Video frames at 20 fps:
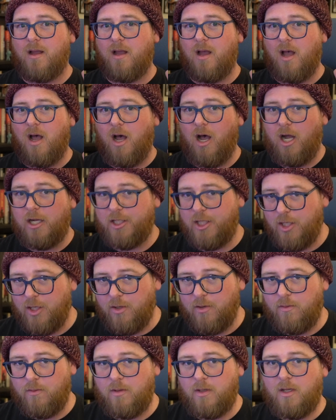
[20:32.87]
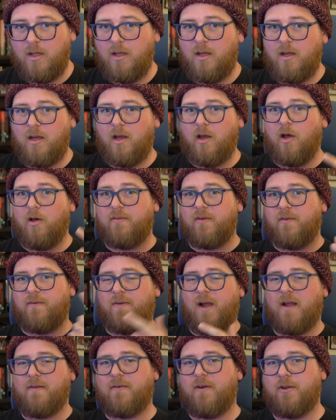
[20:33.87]
audio of a
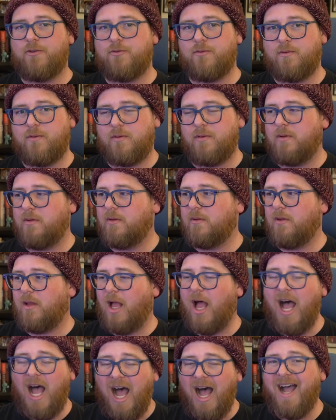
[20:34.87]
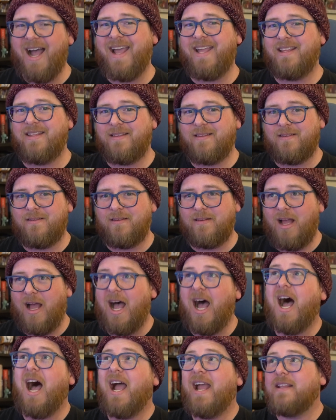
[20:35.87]
500 high,
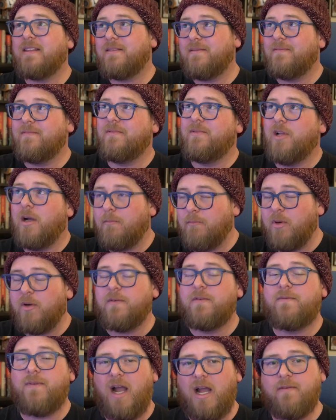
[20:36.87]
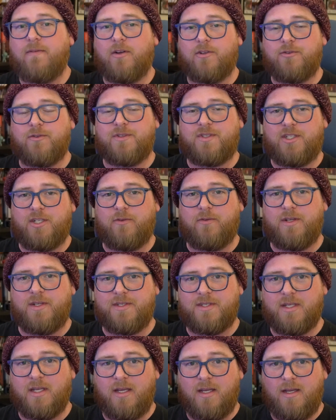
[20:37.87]
high number 500
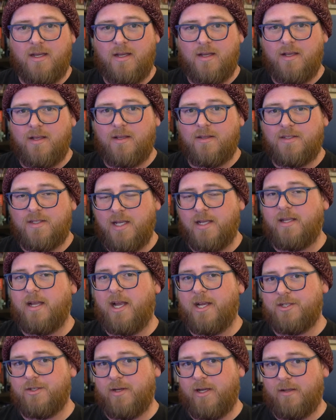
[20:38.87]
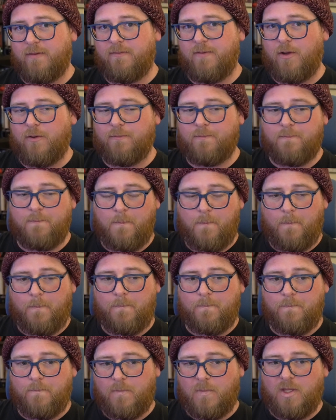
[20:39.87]
series Sennheiser headphone.
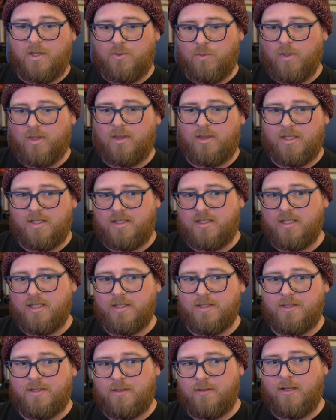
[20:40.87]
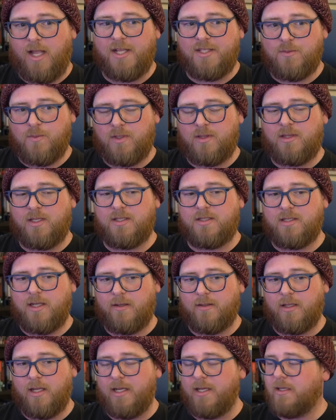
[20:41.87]
It's what this is. That's what this
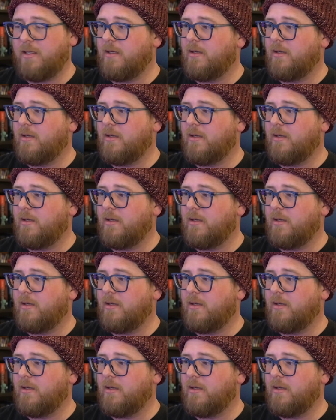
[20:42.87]
sound like.